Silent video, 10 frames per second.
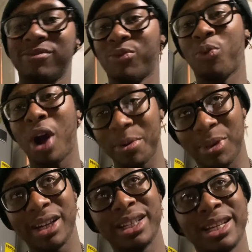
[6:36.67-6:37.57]
wide
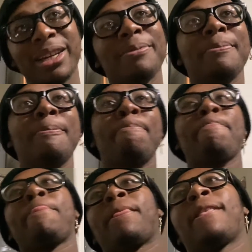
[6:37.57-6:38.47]
body kit,
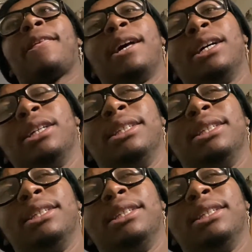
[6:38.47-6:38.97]
and